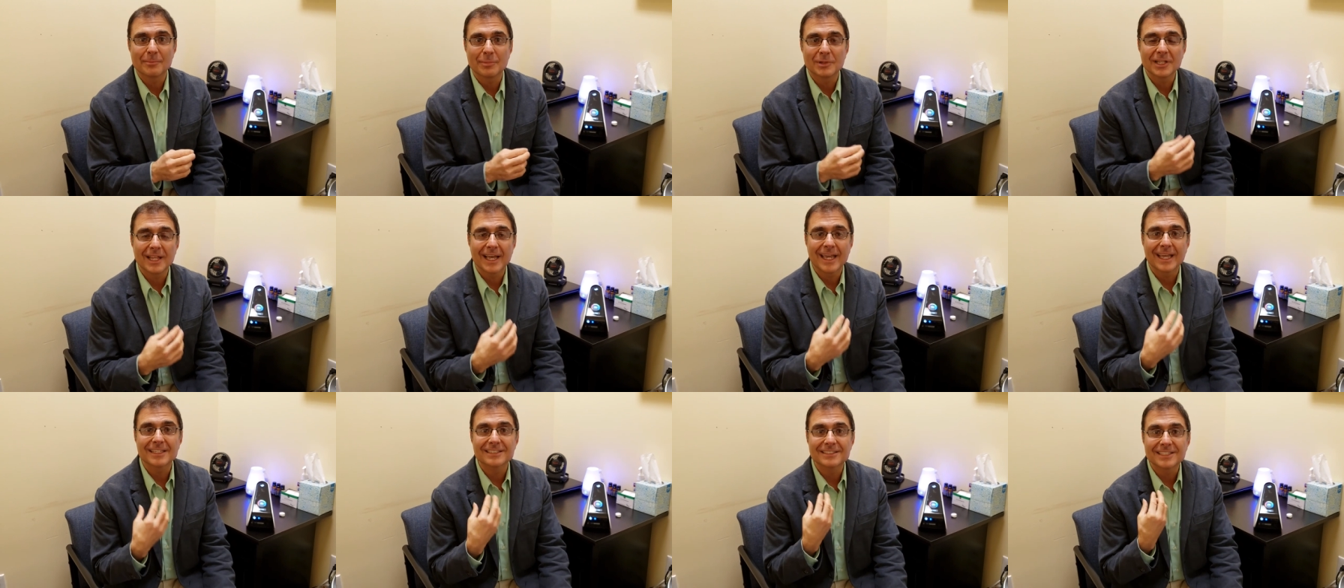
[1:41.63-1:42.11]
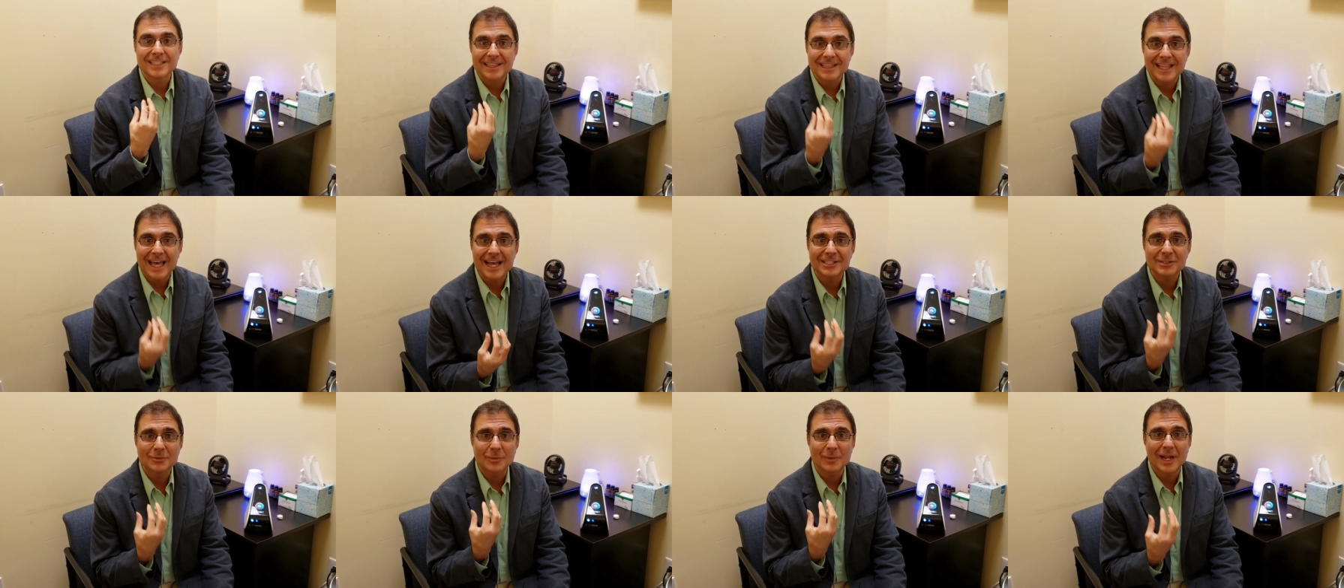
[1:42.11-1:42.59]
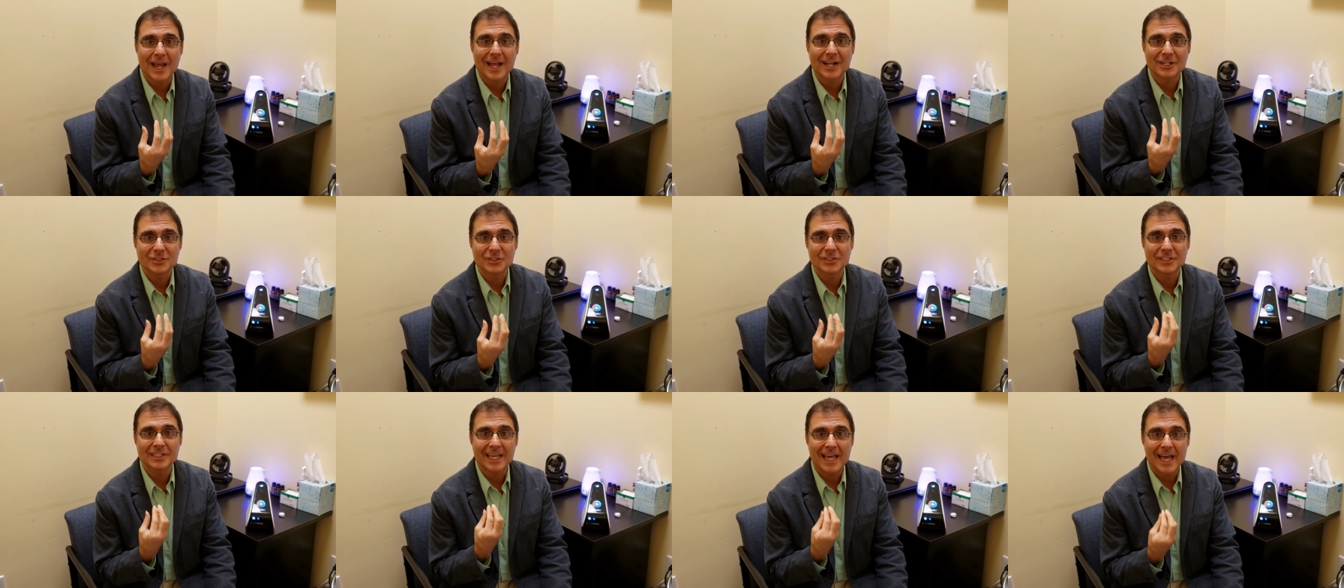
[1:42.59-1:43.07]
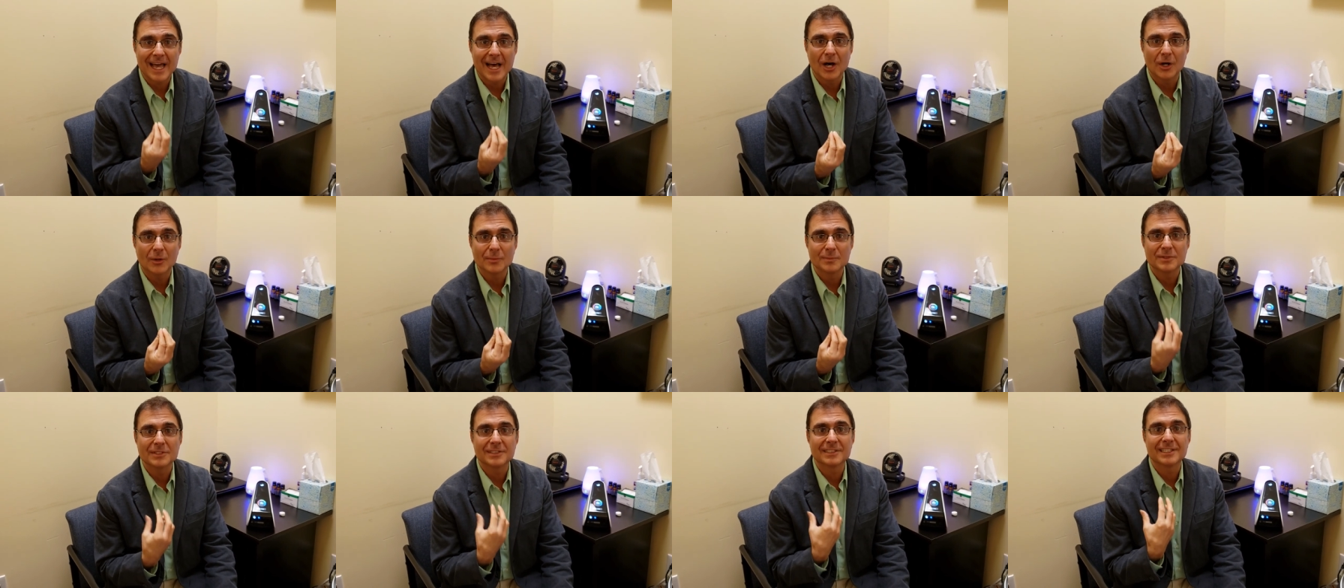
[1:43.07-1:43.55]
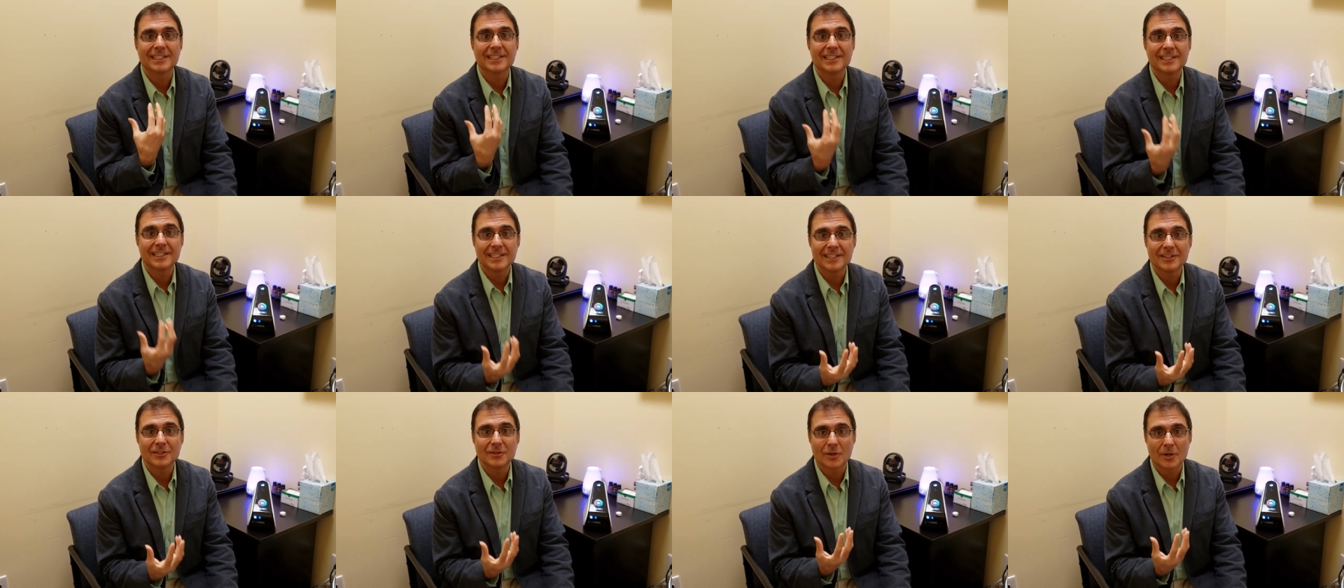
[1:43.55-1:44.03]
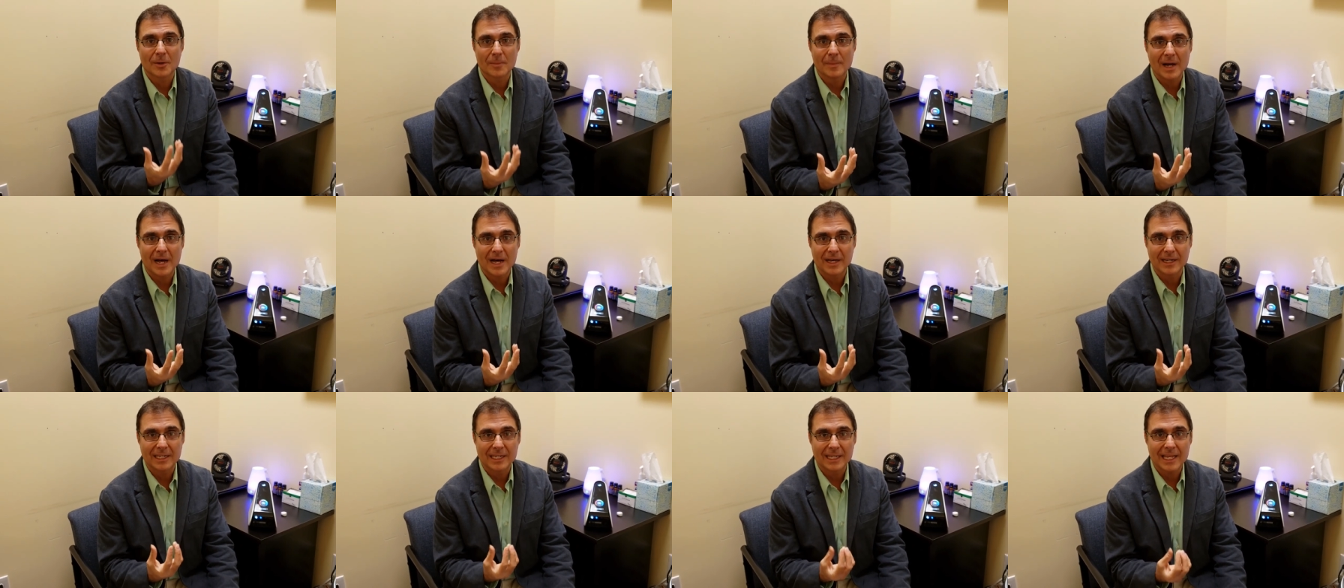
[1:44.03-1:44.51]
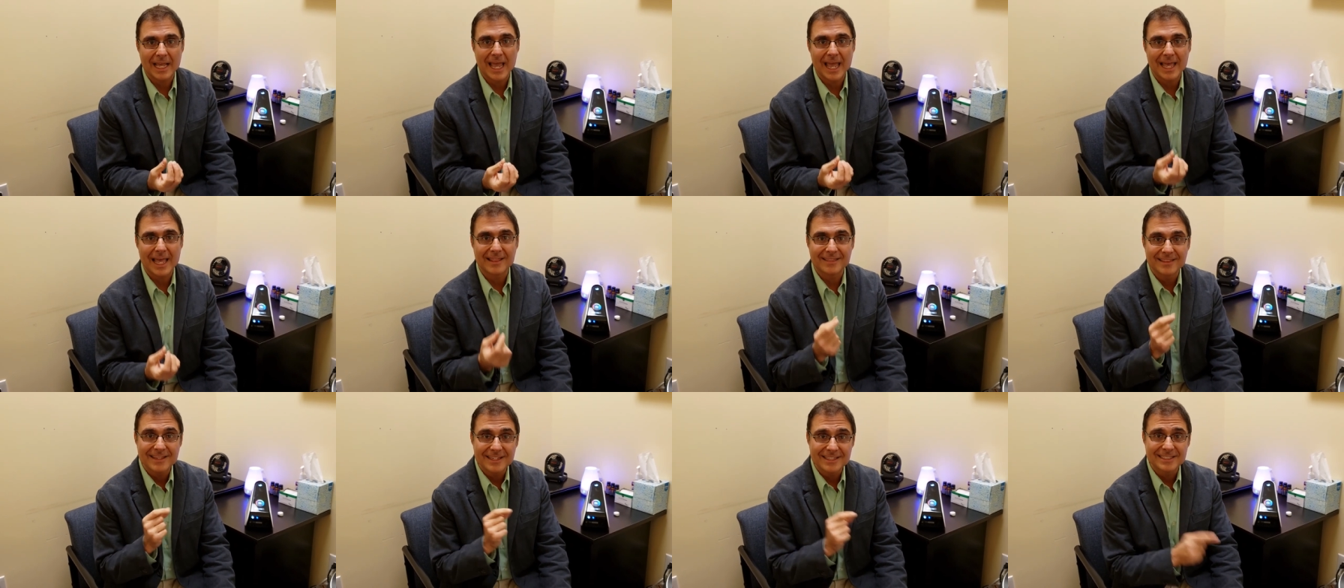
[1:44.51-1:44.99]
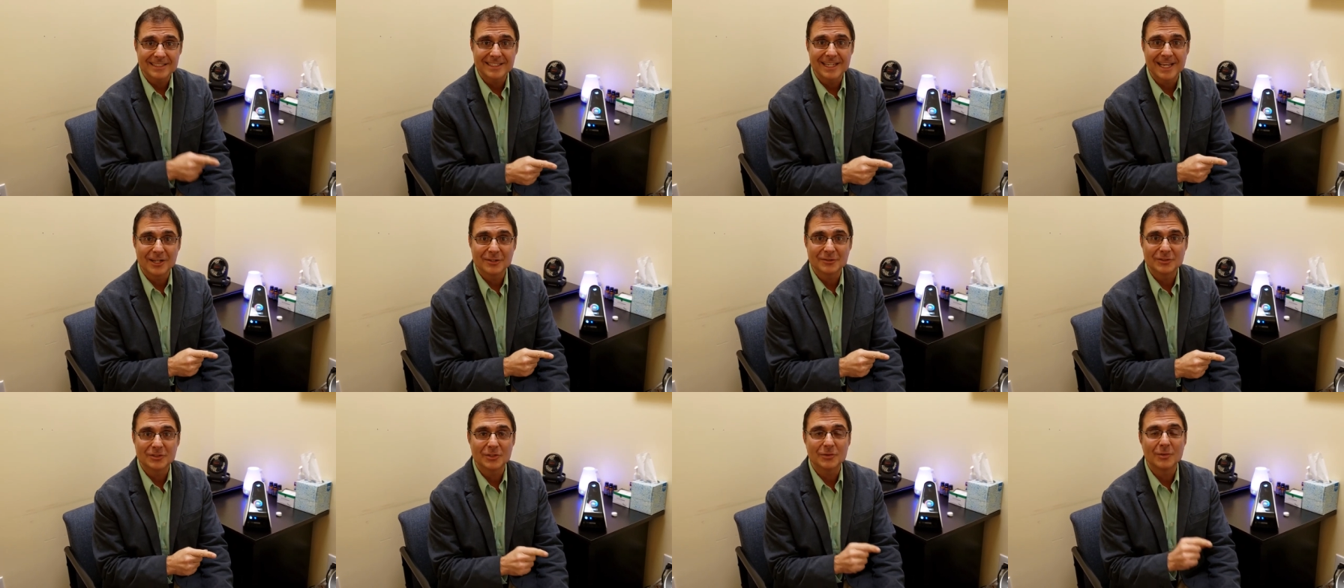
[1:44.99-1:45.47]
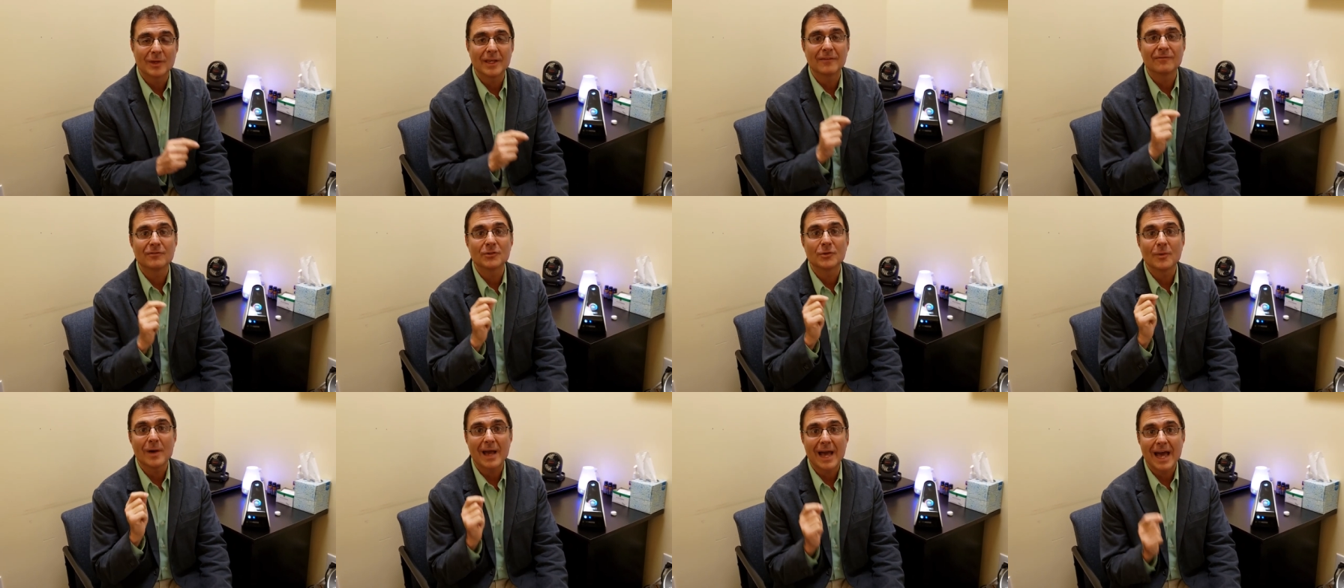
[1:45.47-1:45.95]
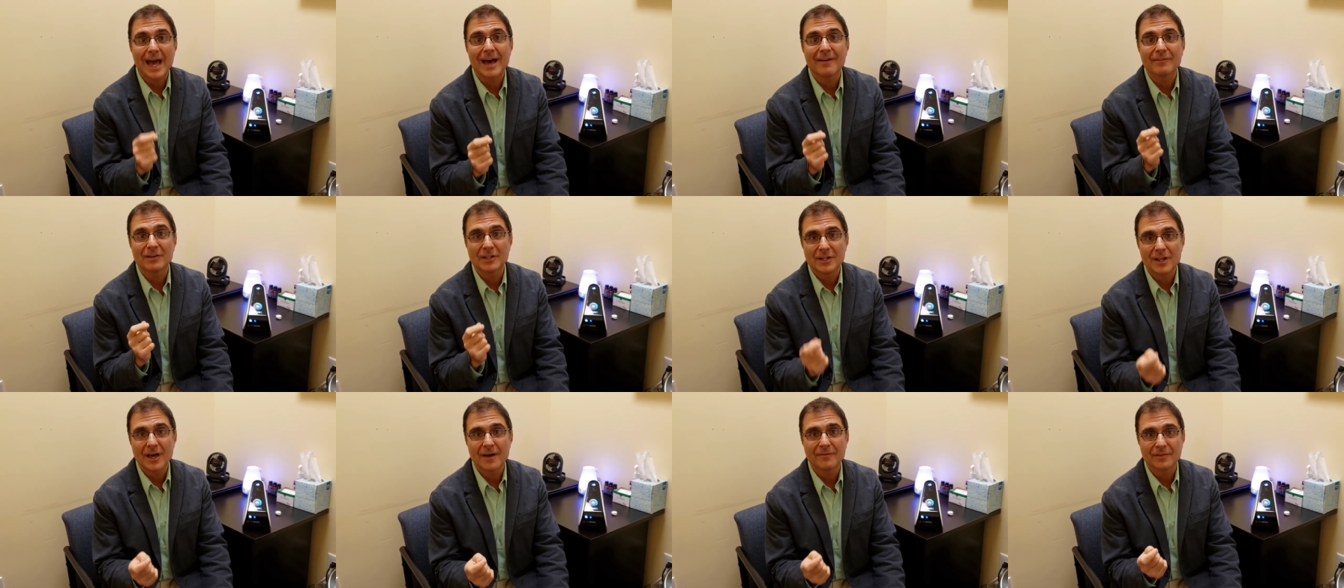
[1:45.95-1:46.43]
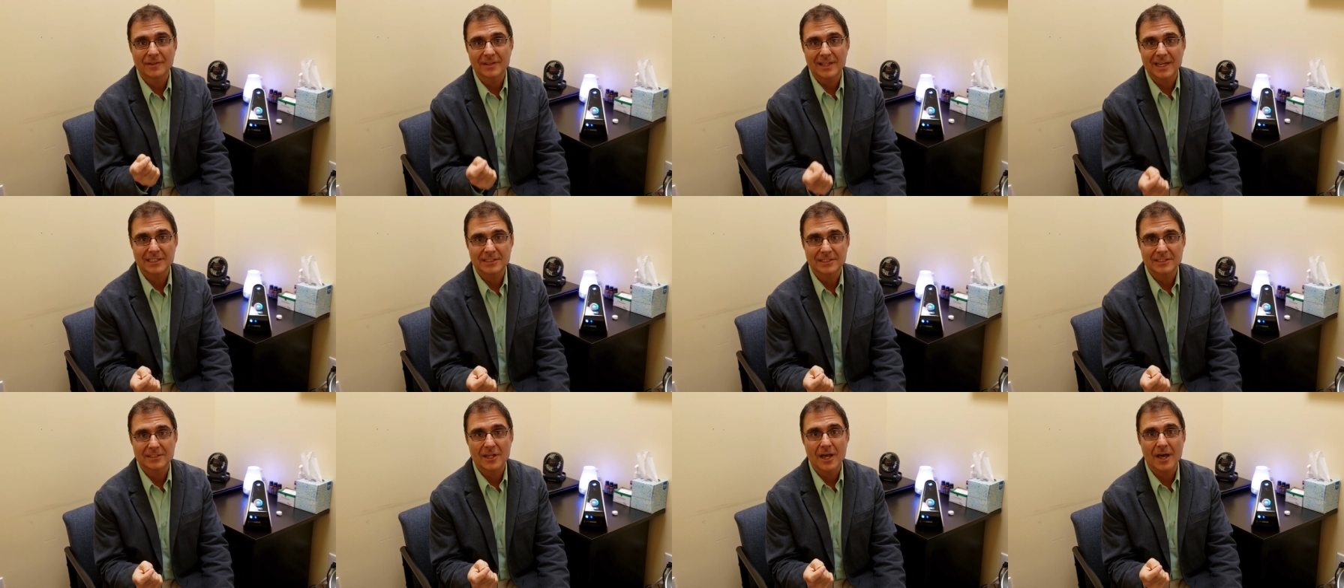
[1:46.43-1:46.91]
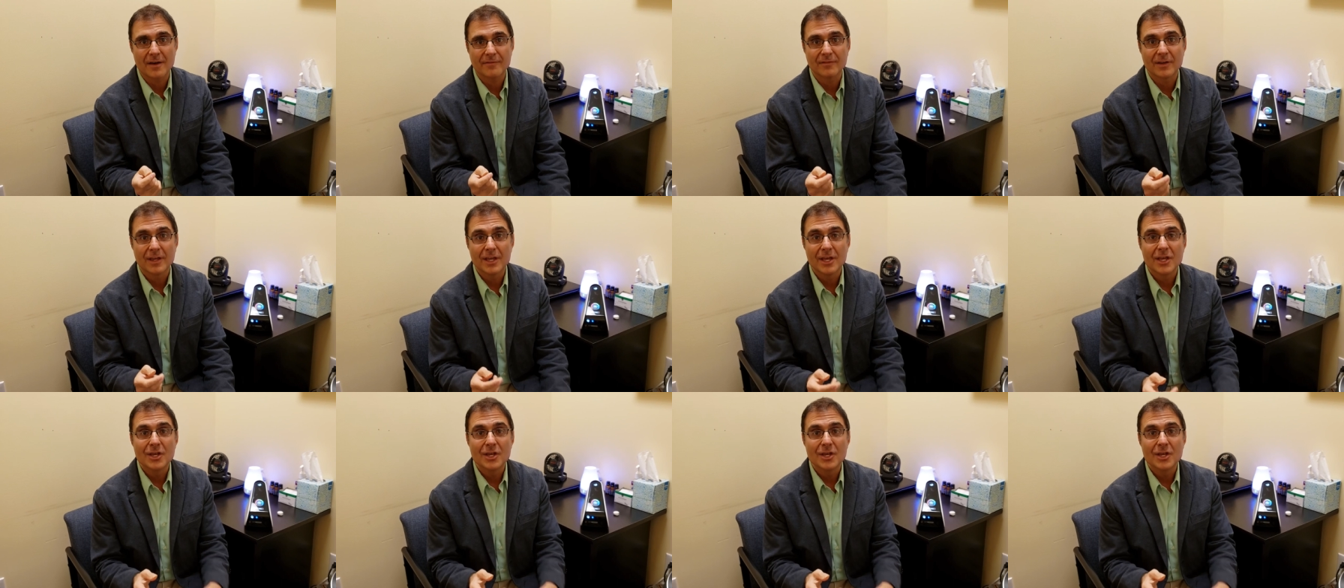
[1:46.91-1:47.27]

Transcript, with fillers: plants, that's what actually helps to heal our body. And this tells you if you have enough of that stuff.